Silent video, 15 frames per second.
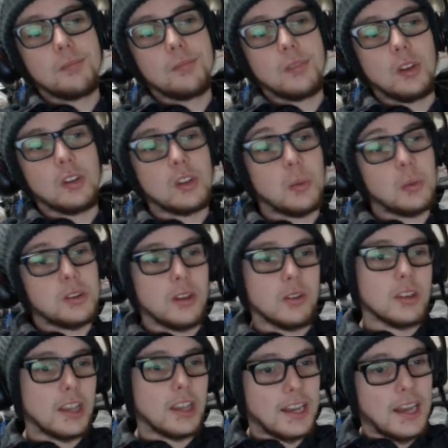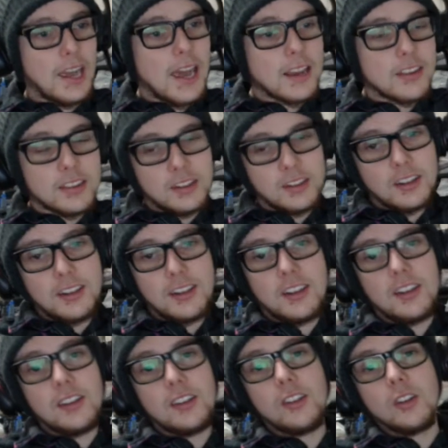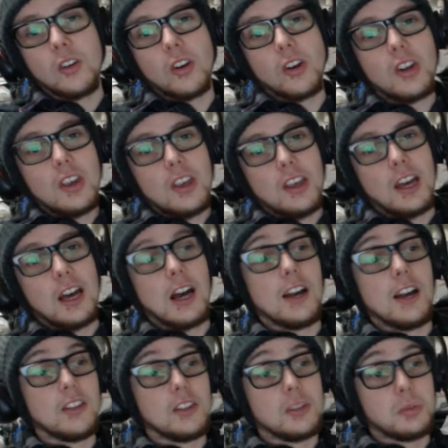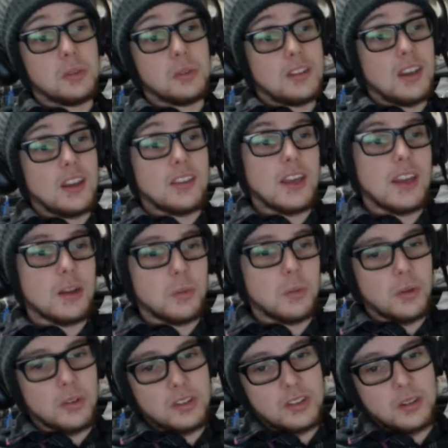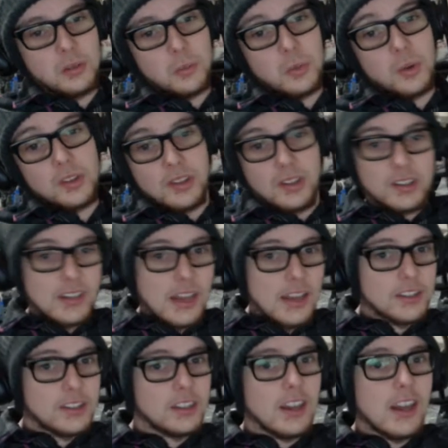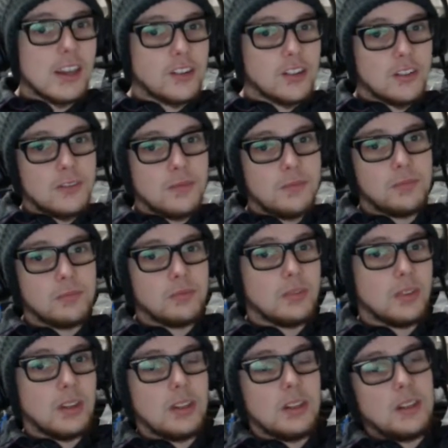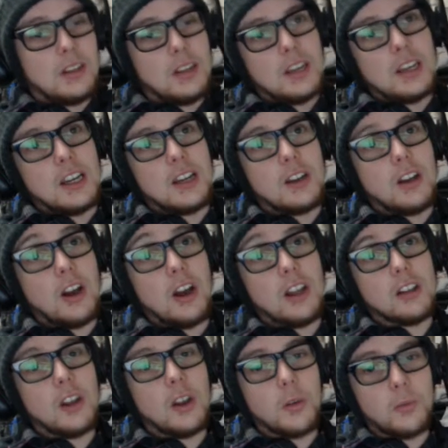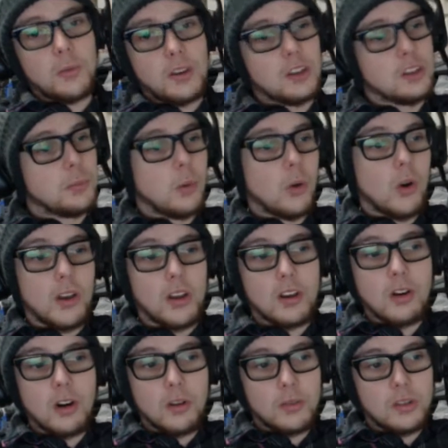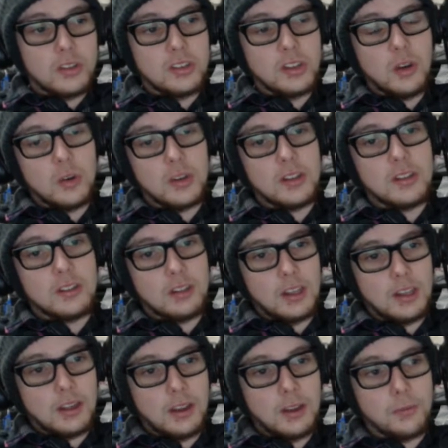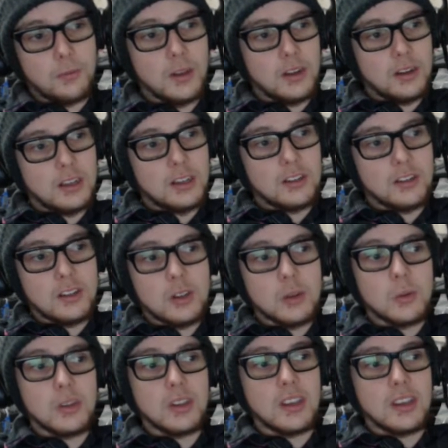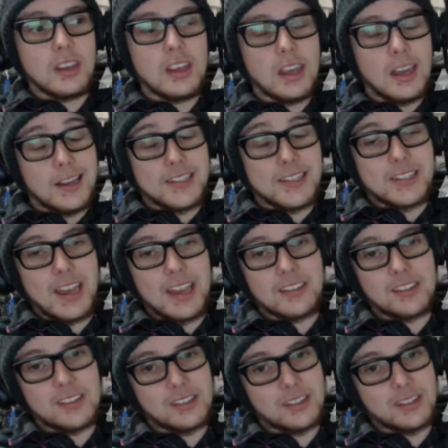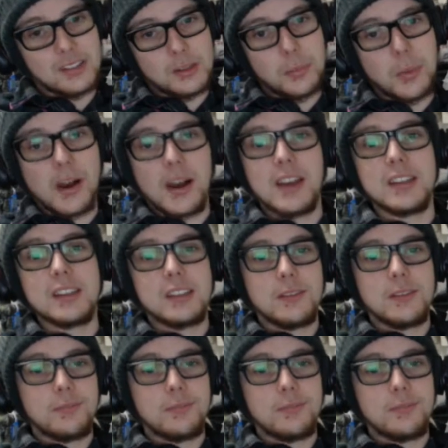someone says like an accident, or others would say that it was an assassination. A lot of fingers point at Corvus, knowing his affinity to using assassins and spies.